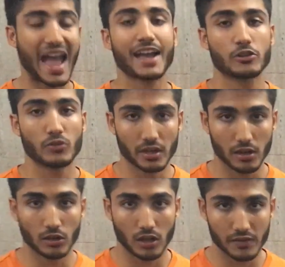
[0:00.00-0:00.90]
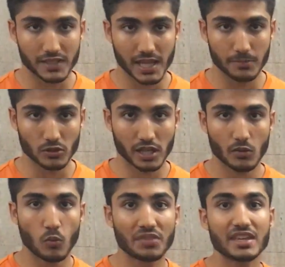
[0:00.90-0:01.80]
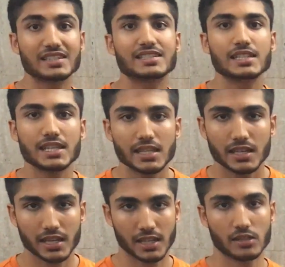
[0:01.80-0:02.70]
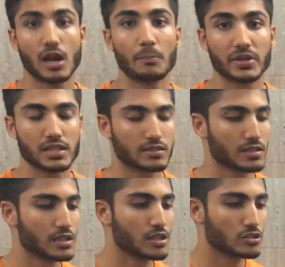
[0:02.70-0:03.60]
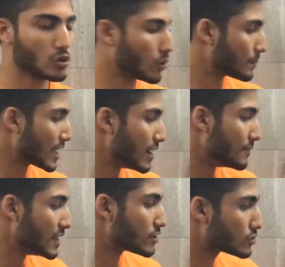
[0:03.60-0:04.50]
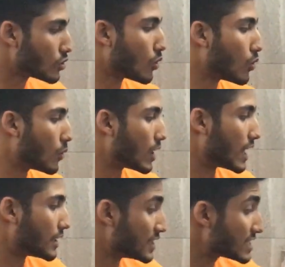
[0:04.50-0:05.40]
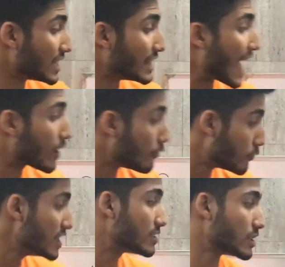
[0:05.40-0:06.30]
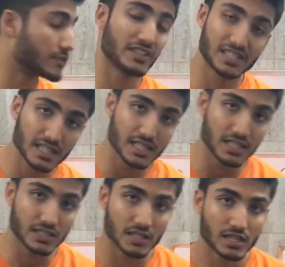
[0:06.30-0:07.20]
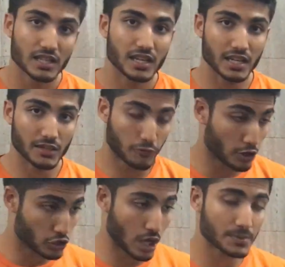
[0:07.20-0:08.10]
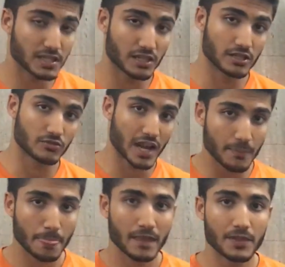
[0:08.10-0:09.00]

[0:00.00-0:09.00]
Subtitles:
accurate a lot of the times, okay? What they see in companies. So there's a lack of research facilities for job seekers, right?